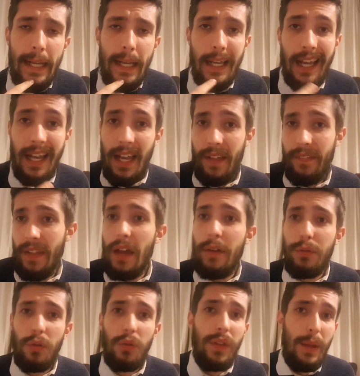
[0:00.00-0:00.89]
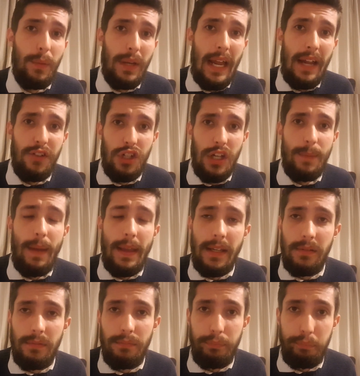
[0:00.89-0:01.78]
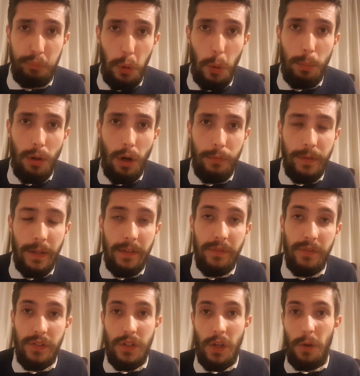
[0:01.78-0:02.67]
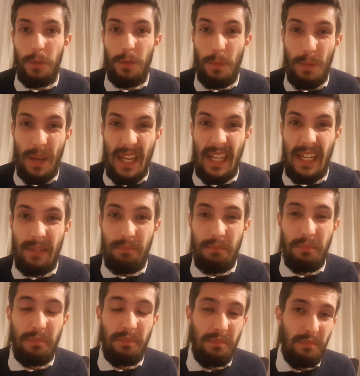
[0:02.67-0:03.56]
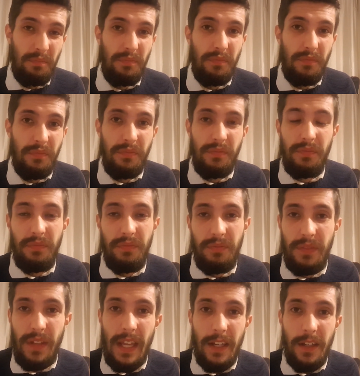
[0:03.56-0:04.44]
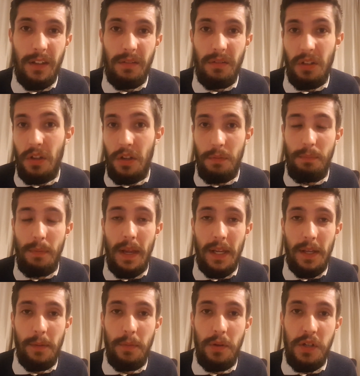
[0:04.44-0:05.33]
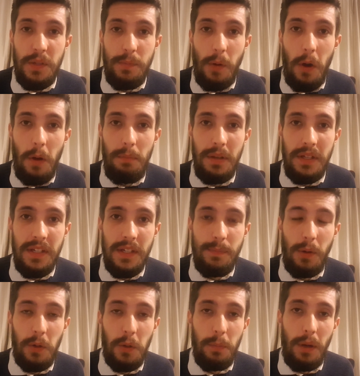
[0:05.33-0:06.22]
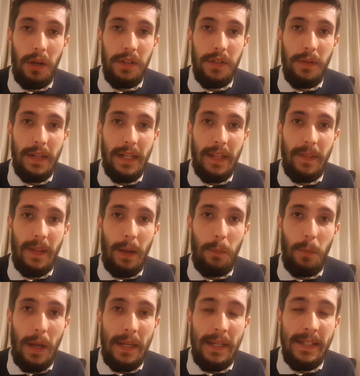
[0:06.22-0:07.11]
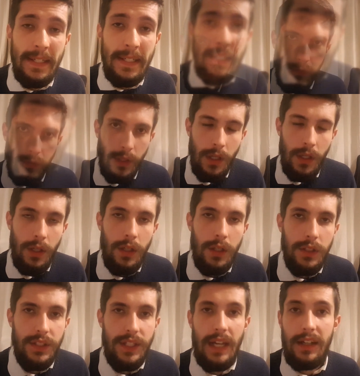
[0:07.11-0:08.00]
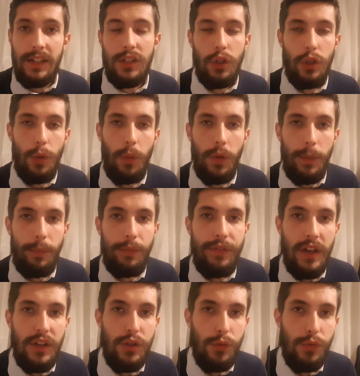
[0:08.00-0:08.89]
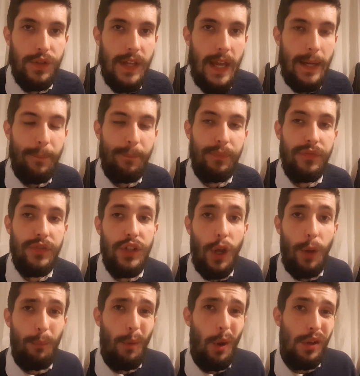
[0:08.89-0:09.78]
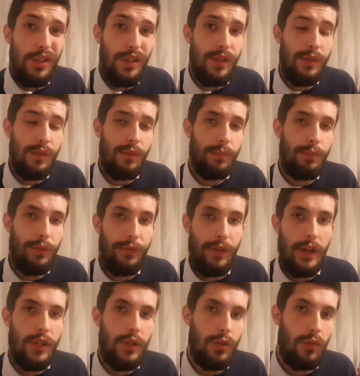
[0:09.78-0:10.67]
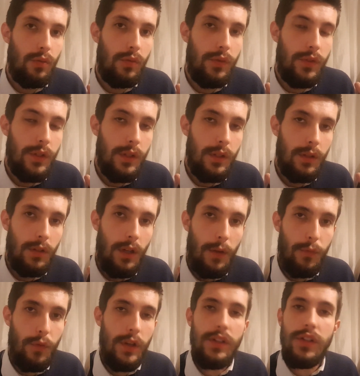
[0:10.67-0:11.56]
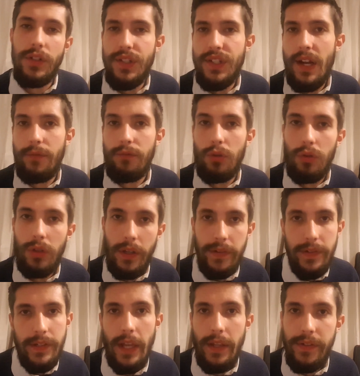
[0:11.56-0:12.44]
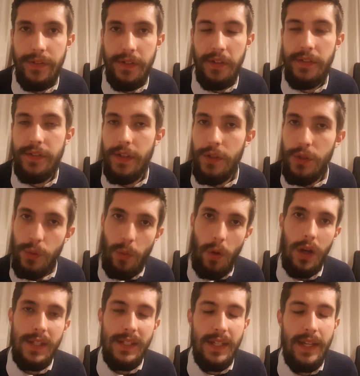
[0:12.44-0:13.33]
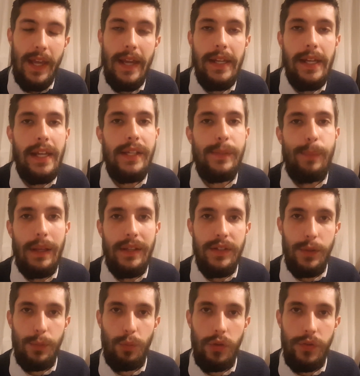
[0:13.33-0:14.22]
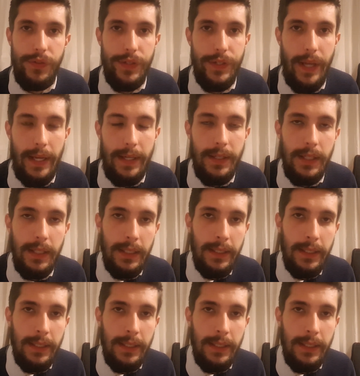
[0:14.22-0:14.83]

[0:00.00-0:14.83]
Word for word: Uh, and therefore they would actually make more profit. So for me, they could make a much smarter business model by doing it that way. So now let's look at what the professionals say. So most professionals have reached a general consensus that twice a day is better than once a day.